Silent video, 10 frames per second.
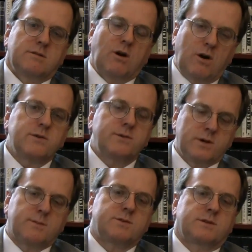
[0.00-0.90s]
all
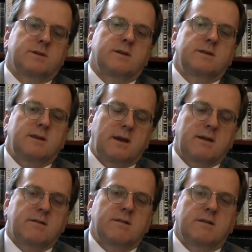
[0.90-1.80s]
trips
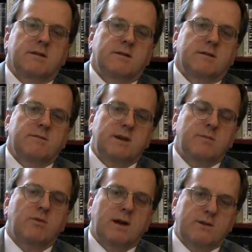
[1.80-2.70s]
taken via
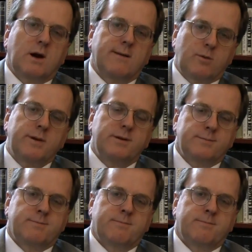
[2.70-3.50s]
private automobile.